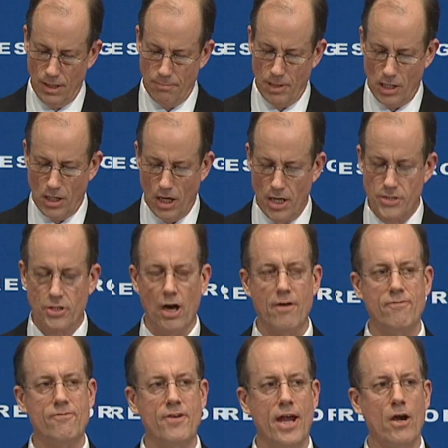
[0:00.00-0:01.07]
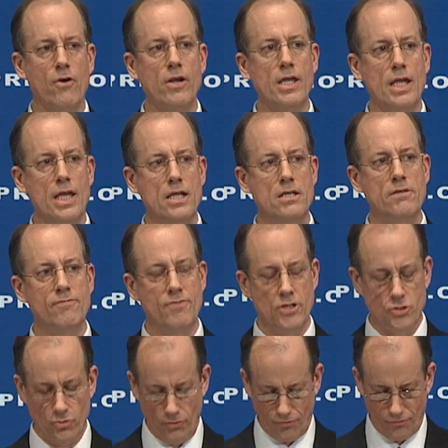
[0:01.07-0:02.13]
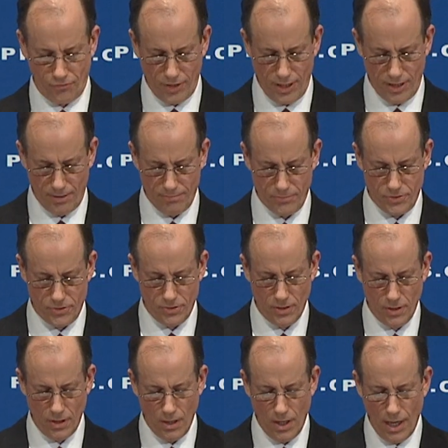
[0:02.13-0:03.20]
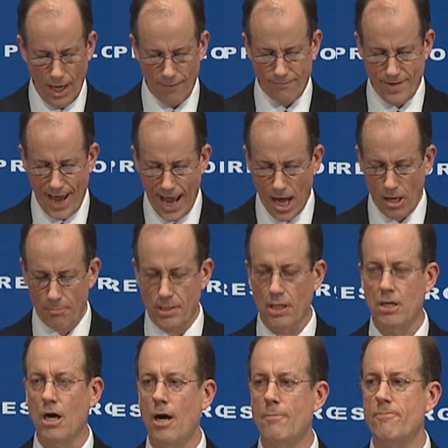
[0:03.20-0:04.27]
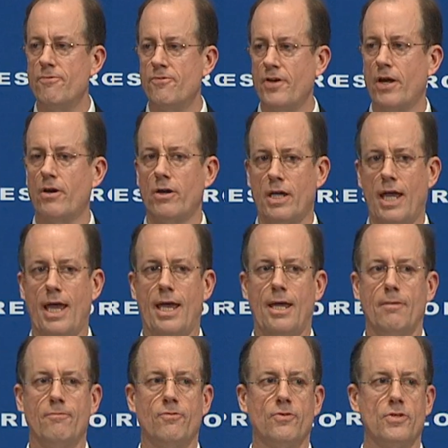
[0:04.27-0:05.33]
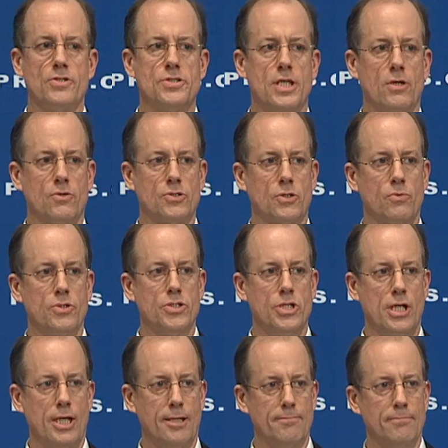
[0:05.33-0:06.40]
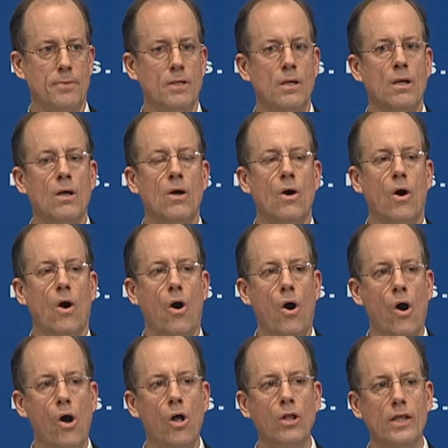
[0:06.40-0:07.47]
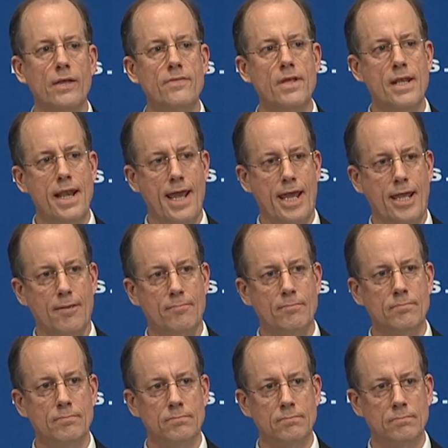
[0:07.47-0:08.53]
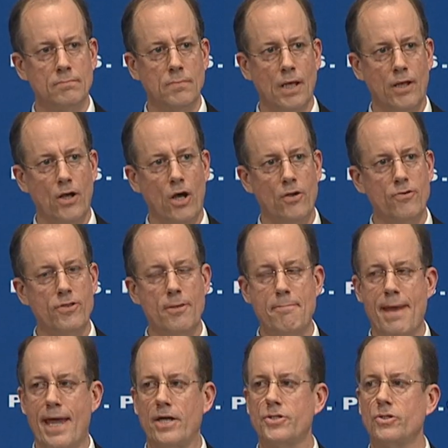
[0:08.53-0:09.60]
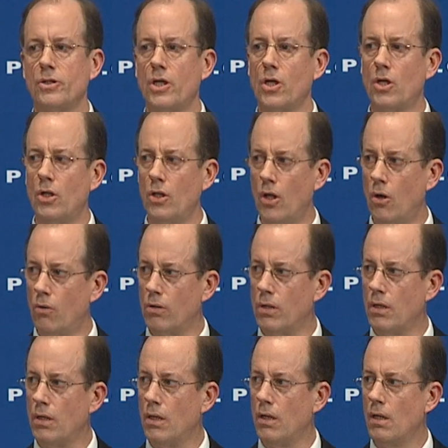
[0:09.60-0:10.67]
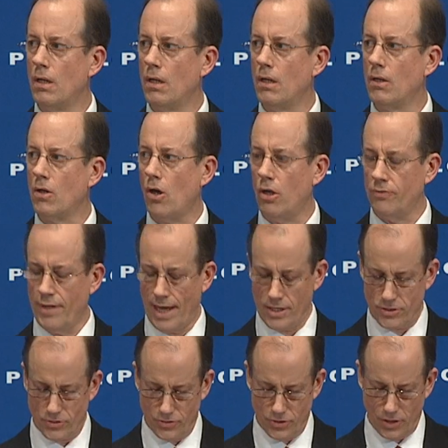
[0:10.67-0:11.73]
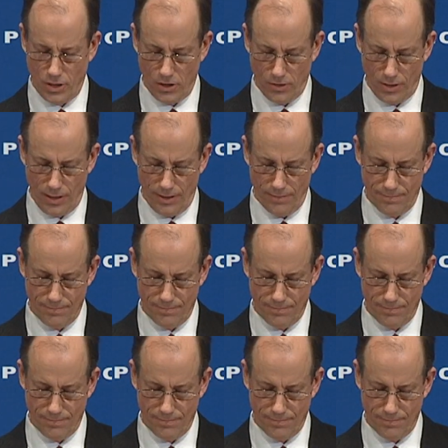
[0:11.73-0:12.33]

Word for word: because our very individual freedoms have now become fair game for the secrecy regime, all in the name and under the mantle and cloak called national security.